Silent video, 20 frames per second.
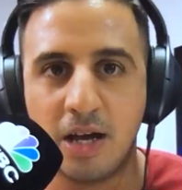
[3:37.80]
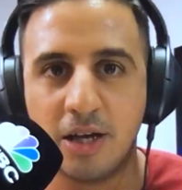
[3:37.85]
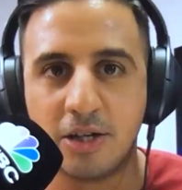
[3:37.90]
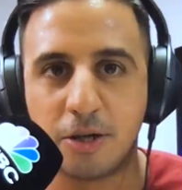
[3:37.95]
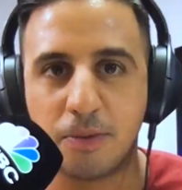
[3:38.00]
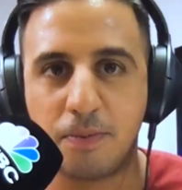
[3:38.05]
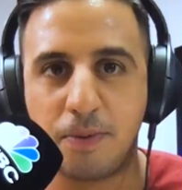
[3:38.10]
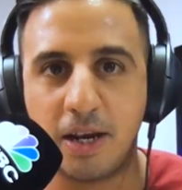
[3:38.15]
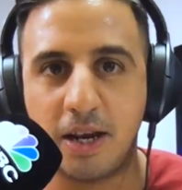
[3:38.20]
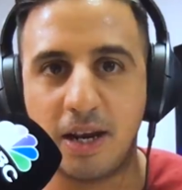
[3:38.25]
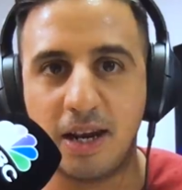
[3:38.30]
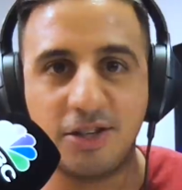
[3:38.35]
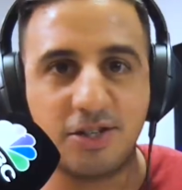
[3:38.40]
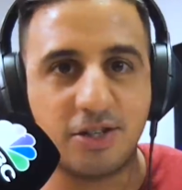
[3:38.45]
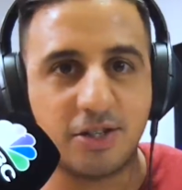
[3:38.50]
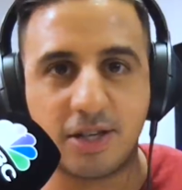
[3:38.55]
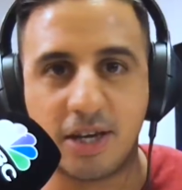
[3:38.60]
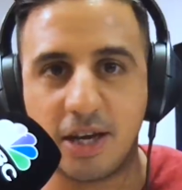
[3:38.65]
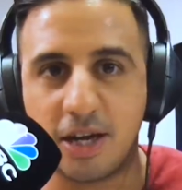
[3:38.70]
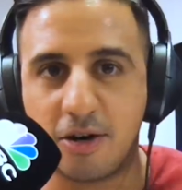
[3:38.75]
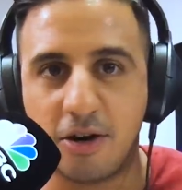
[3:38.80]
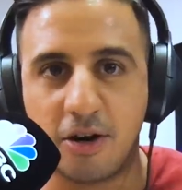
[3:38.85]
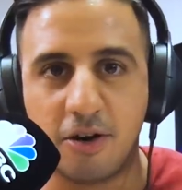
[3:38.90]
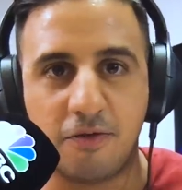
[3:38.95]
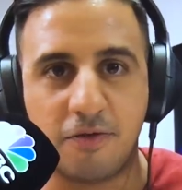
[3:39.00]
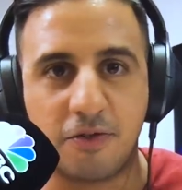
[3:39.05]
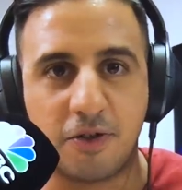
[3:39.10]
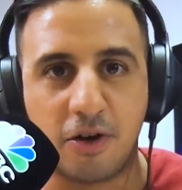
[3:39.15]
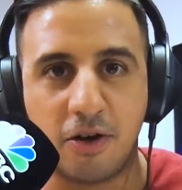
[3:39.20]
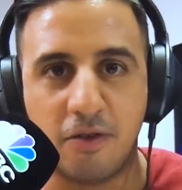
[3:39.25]
So, Peter, let's just kick
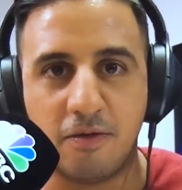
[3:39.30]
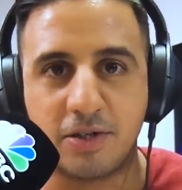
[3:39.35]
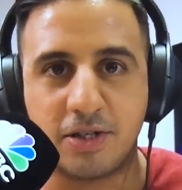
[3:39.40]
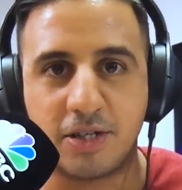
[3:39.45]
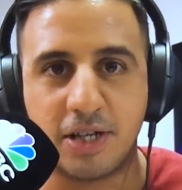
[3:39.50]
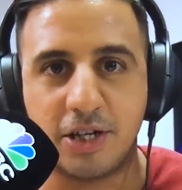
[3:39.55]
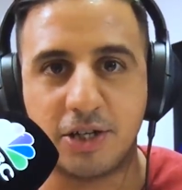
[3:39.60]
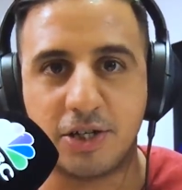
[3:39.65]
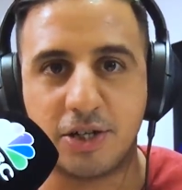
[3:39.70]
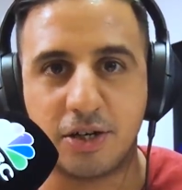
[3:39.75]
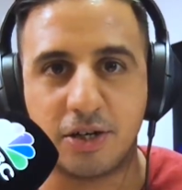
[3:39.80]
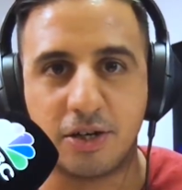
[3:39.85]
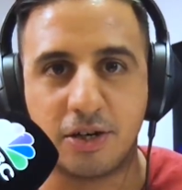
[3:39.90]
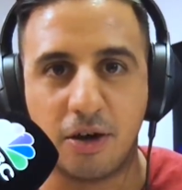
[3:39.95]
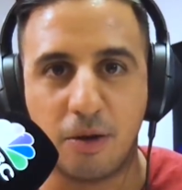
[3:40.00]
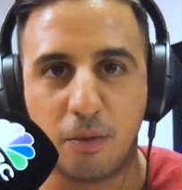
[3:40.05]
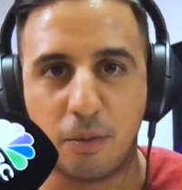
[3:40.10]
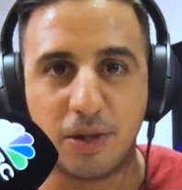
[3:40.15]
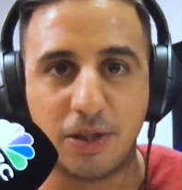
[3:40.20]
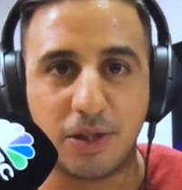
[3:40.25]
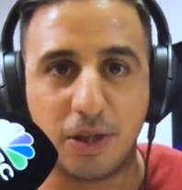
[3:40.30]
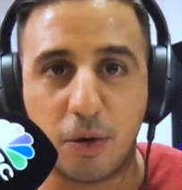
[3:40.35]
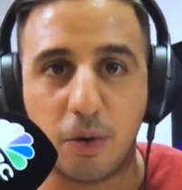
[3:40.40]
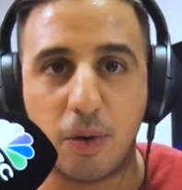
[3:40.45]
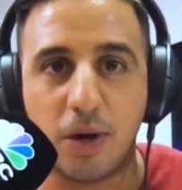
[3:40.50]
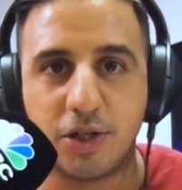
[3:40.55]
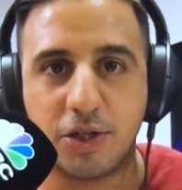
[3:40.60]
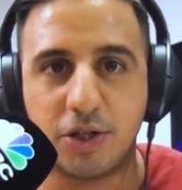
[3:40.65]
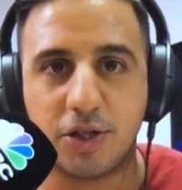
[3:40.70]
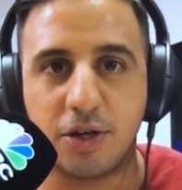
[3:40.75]
off the conversation with the
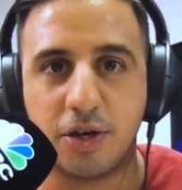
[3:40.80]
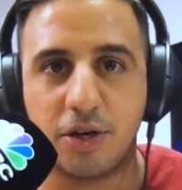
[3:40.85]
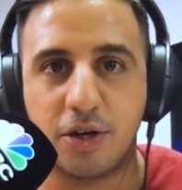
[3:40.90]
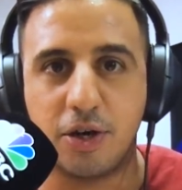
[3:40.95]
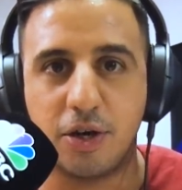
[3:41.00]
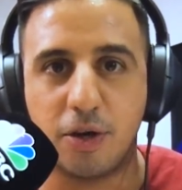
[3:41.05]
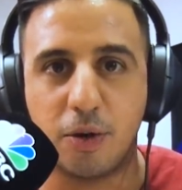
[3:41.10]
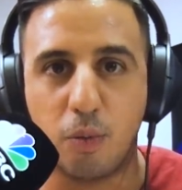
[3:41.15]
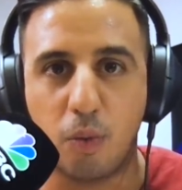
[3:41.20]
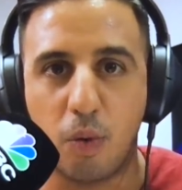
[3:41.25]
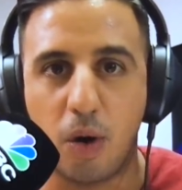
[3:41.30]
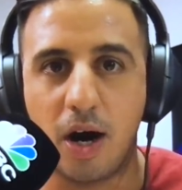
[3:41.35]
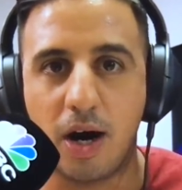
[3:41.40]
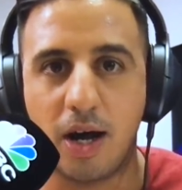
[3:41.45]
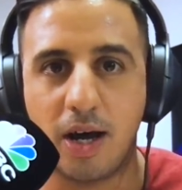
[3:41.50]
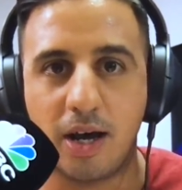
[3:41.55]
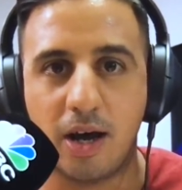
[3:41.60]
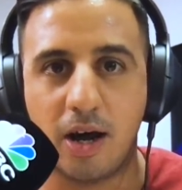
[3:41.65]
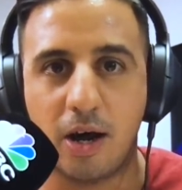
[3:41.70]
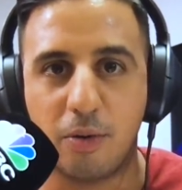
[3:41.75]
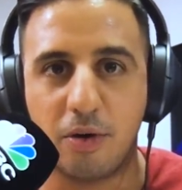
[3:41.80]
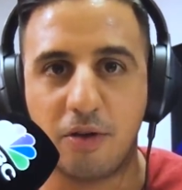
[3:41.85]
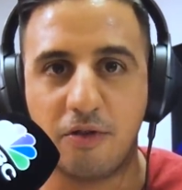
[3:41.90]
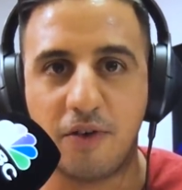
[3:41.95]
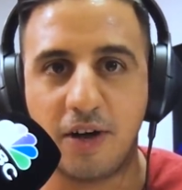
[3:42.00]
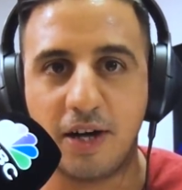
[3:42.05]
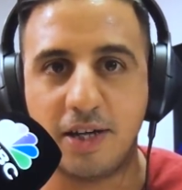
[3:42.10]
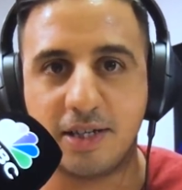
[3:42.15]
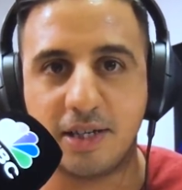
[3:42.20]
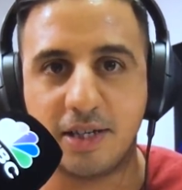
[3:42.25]
question, you know, why are we
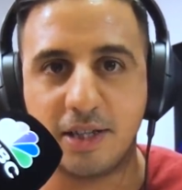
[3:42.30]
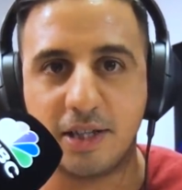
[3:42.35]
facing